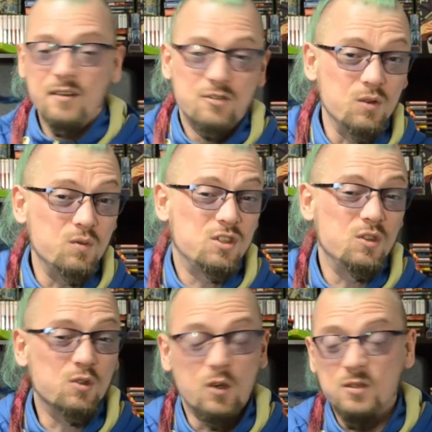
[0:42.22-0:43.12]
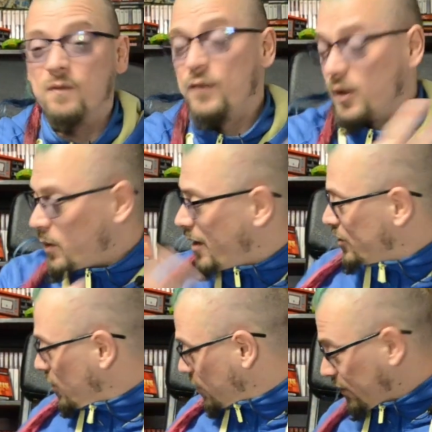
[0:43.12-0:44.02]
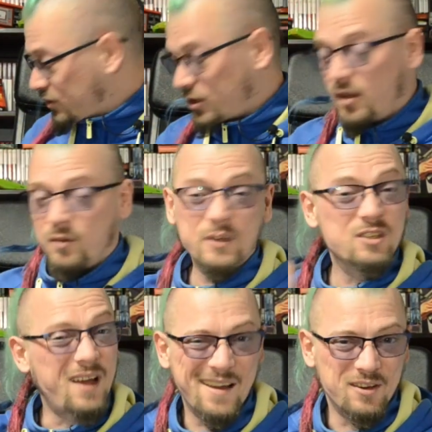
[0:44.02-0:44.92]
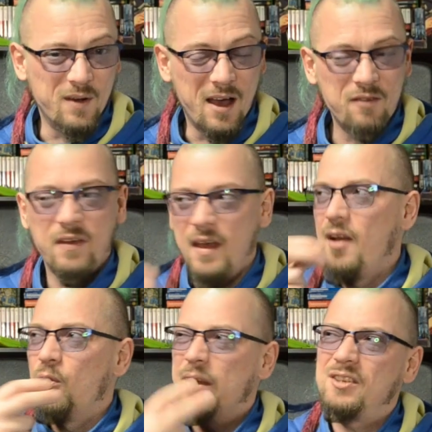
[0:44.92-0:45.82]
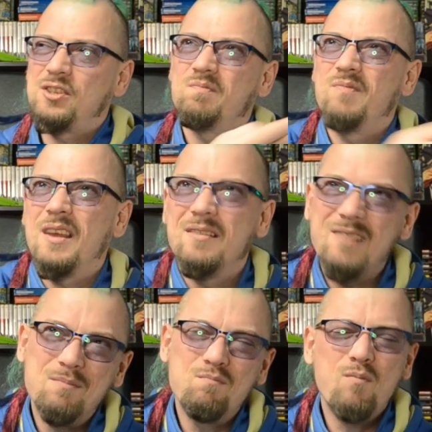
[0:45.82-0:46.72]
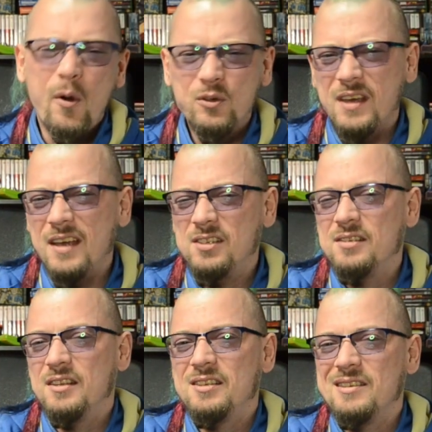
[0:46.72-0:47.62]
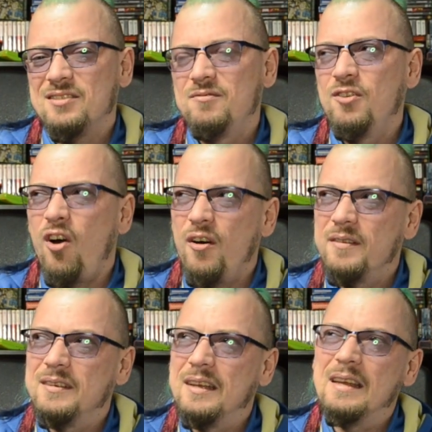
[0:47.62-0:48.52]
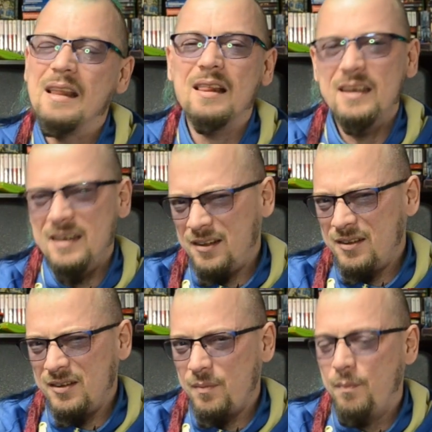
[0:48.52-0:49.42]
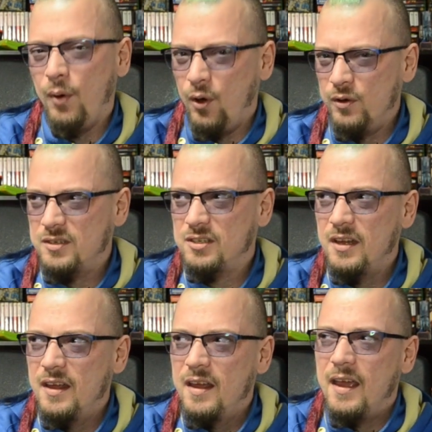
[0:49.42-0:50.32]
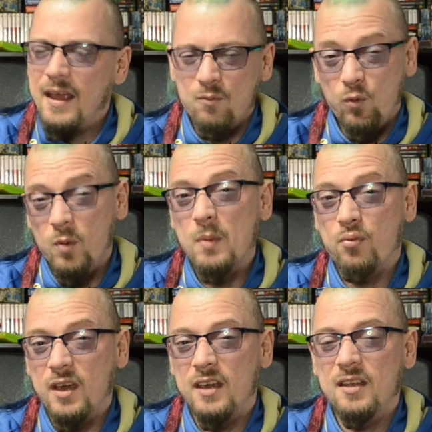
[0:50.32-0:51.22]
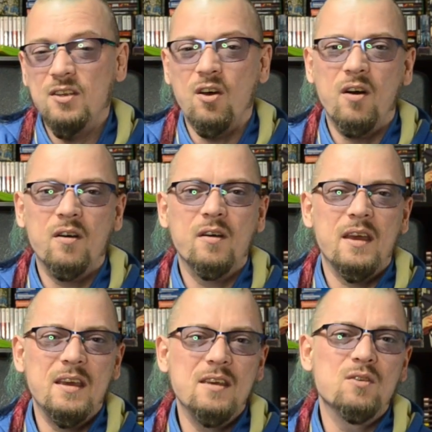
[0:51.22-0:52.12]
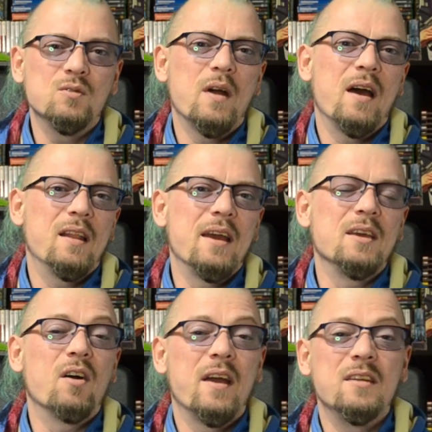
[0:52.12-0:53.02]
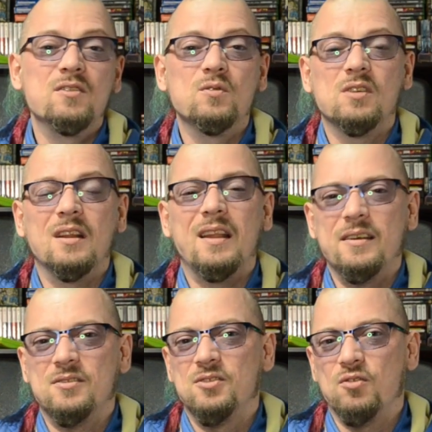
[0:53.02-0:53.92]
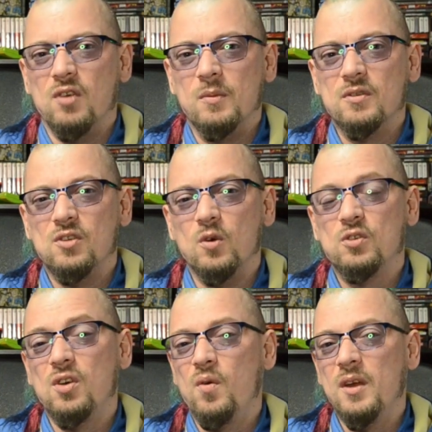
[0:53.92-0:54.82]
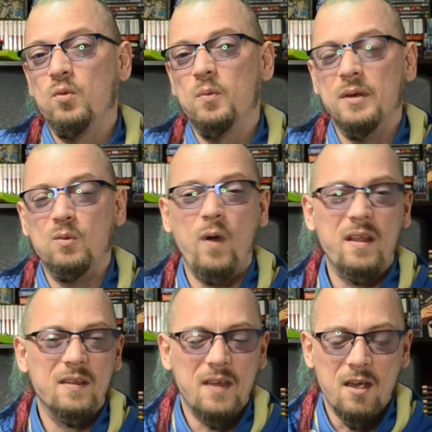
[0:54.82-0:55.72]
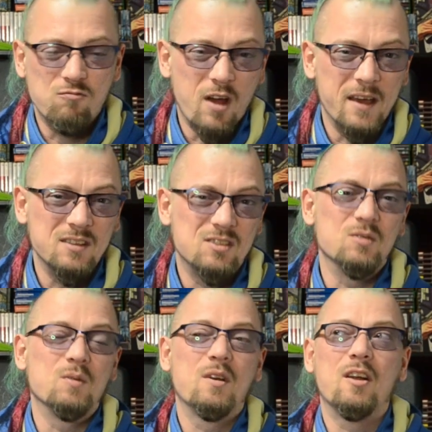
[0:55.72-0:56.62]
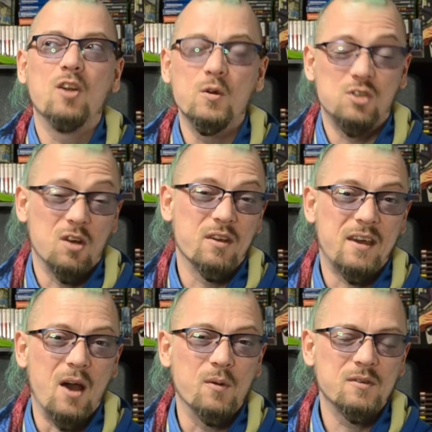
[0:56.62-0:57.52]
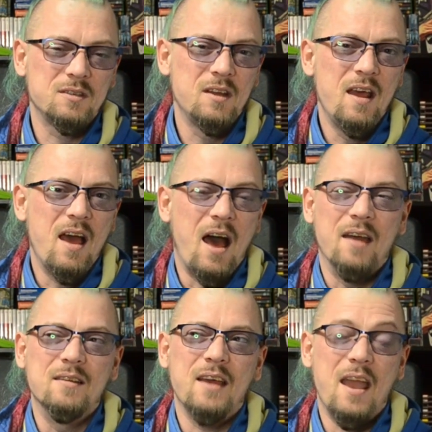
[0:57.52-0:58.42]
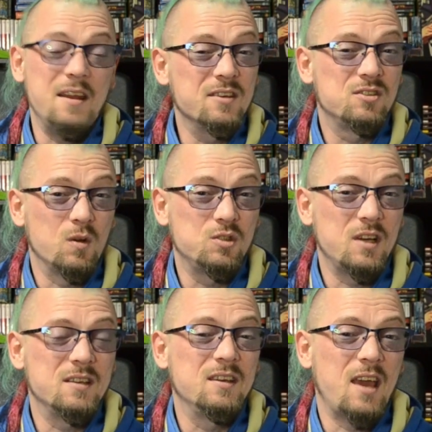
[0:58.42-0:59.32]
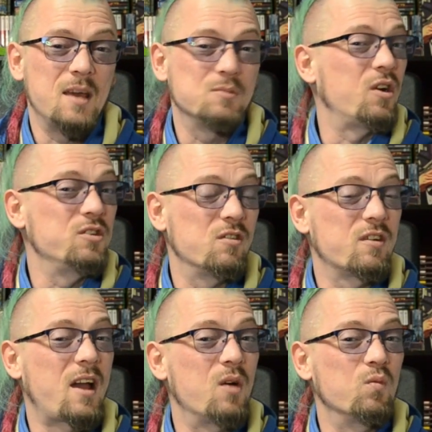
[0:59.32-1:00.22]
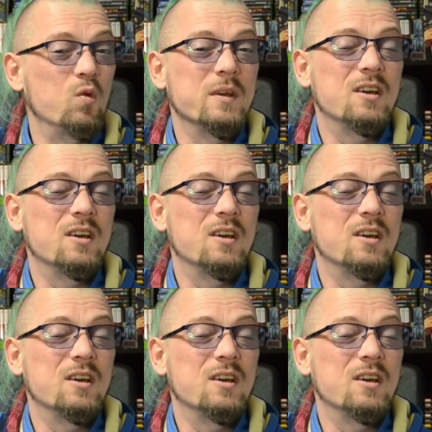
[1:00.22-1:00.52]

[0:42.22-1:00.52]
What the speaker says: Two, to use custom firmware on your console, which I don't have, which in most cases this is not illegal, but it will be breaking your EULA, your end user license agreement. So Sony would be well in their rights to close your account and any associated games on your account will be